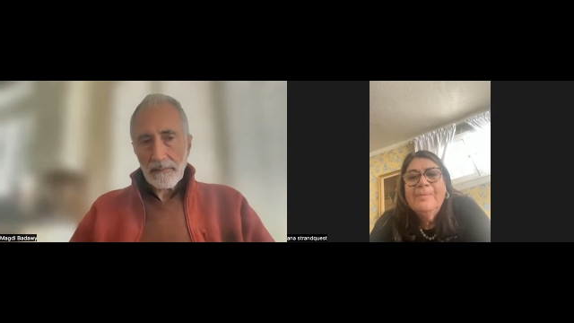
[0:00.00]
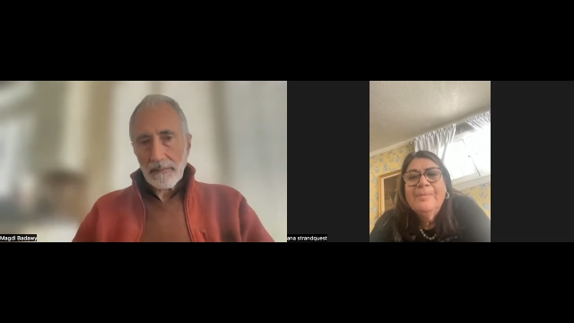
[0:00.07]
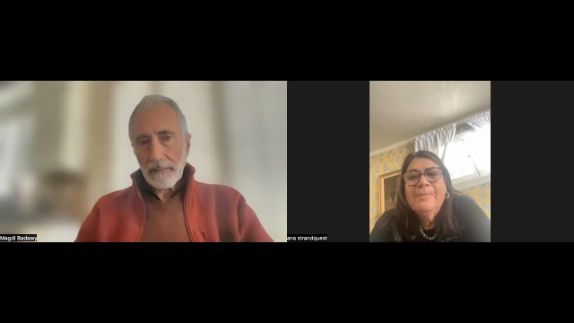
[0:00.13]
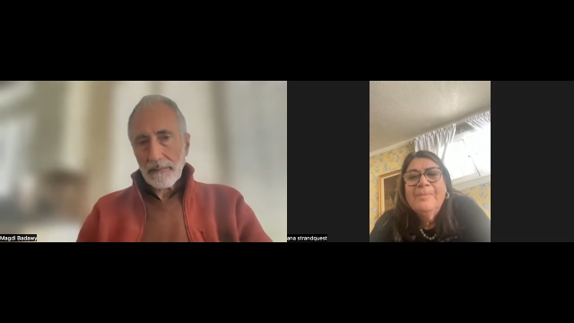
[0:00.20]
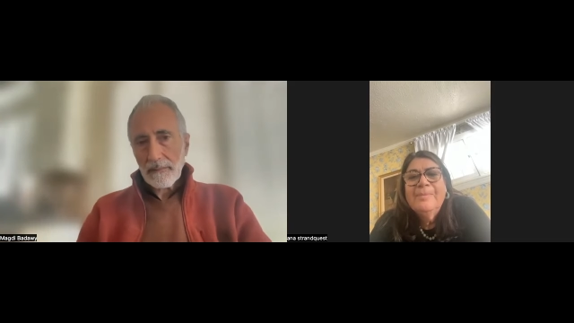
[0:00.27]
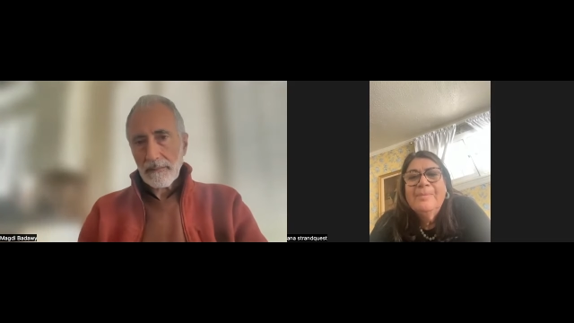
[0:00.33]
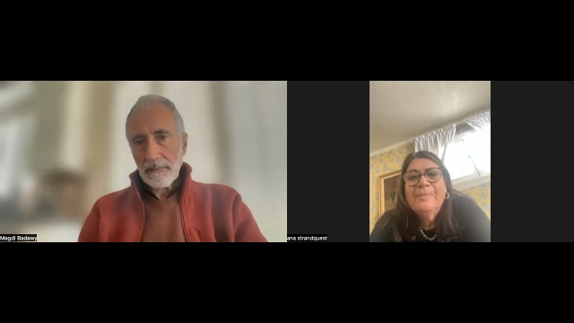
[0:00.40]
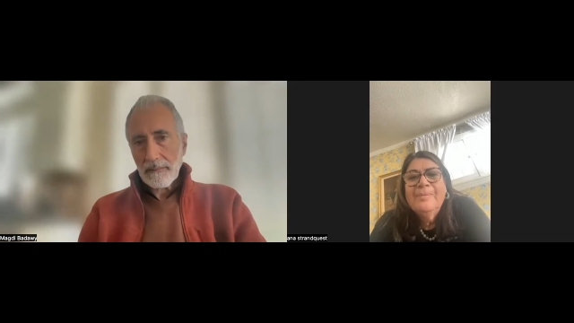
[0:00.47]

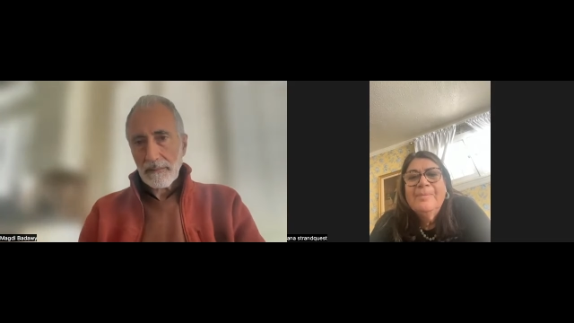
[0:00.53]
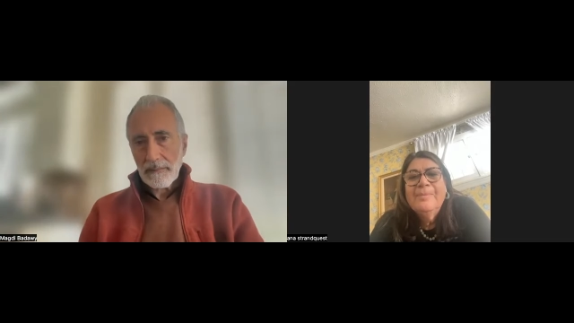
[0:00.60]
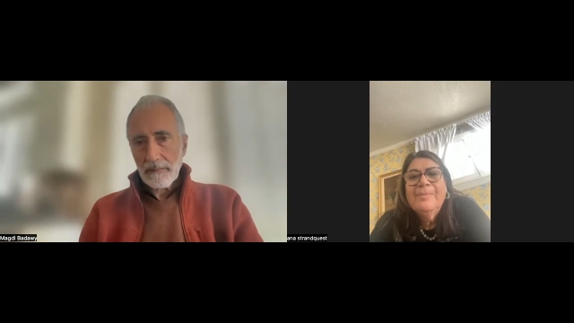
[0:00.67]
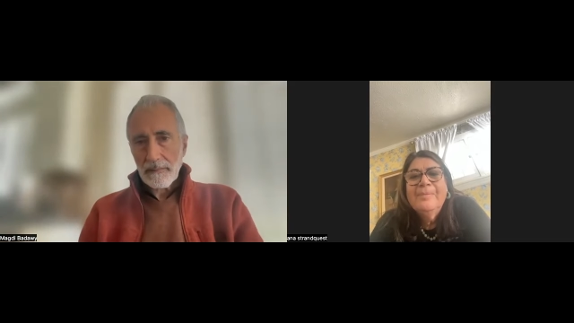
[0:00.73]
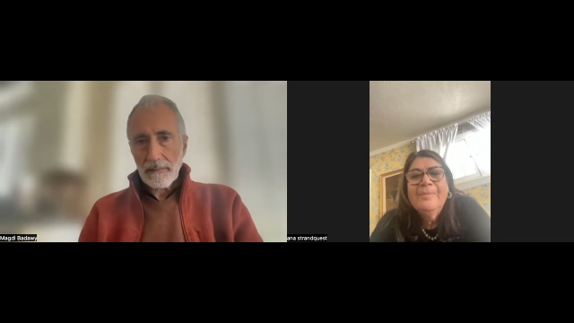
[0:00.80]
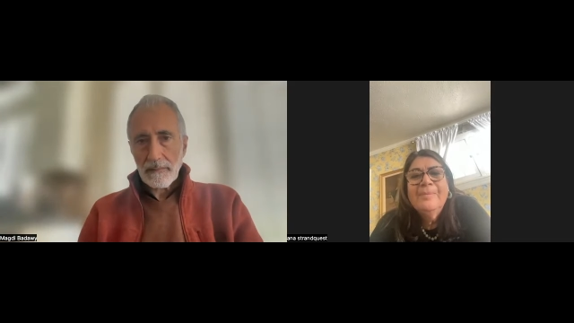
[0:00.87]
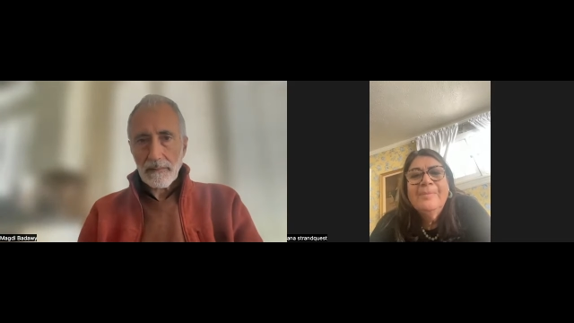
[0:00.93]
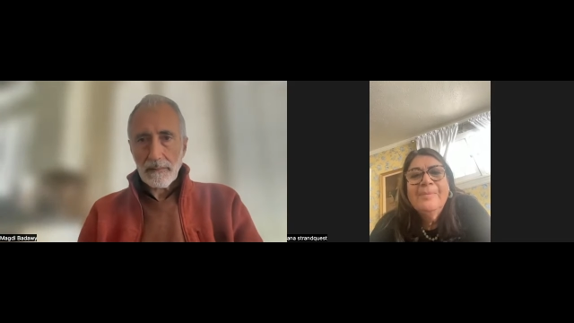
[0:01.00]

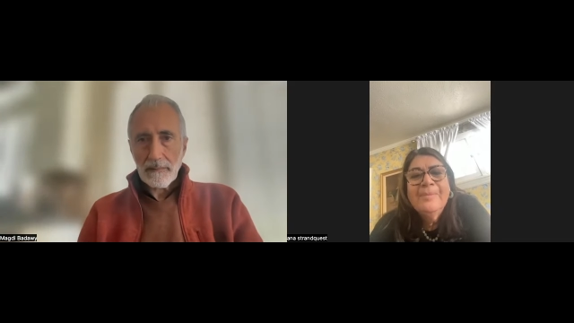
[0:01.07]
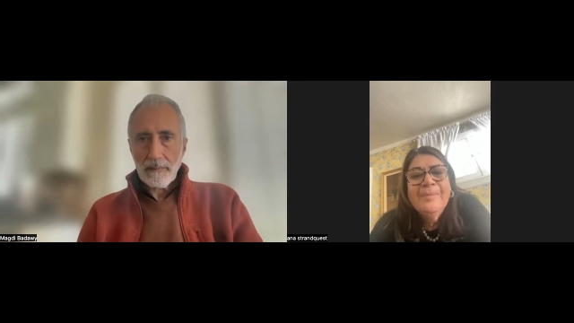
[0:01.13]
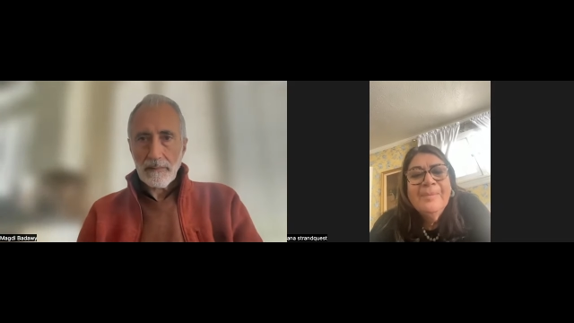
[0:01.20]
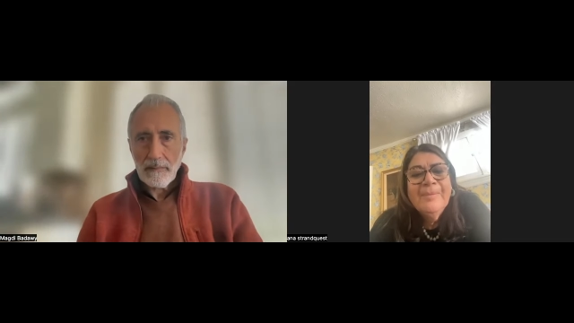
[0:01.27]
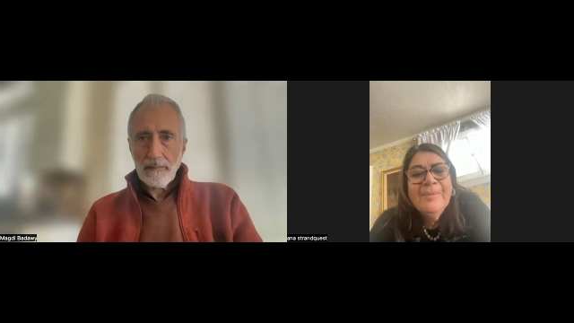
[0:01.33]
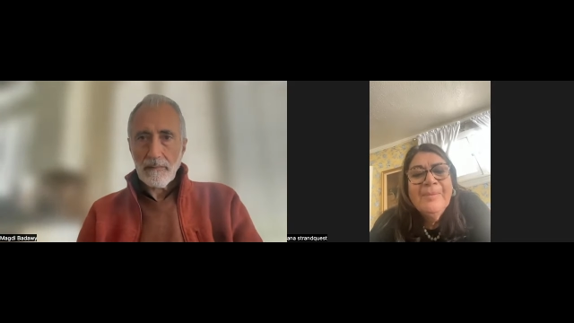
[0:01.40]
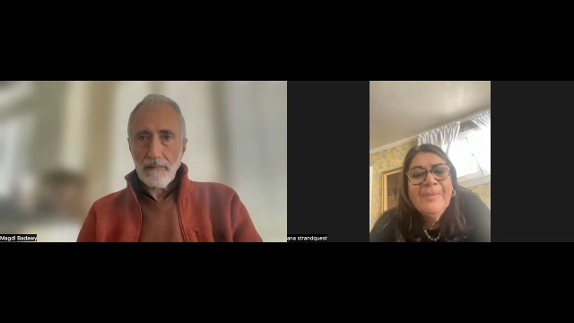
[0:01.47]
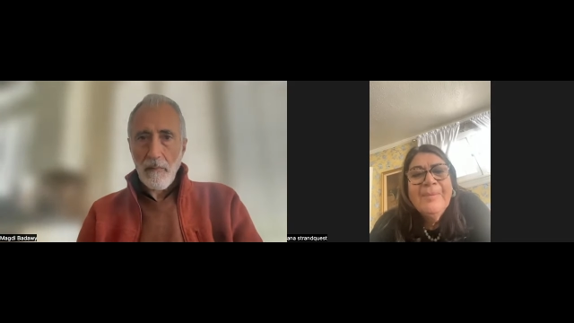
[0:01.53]

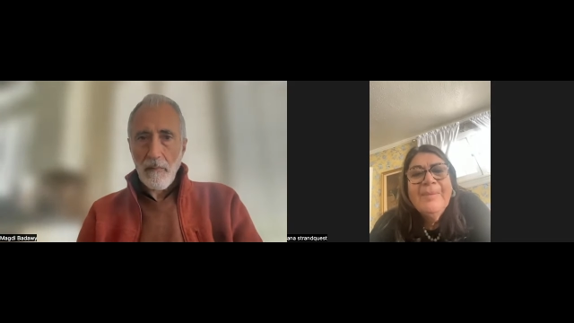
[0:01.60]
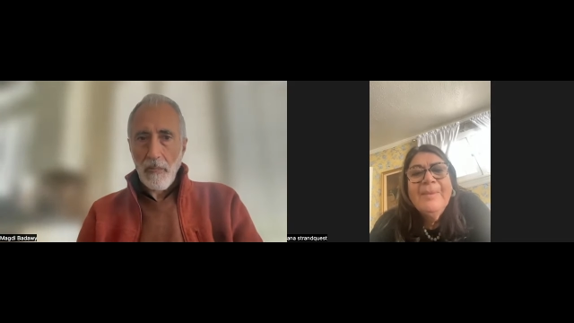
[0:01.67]
(no one is talking)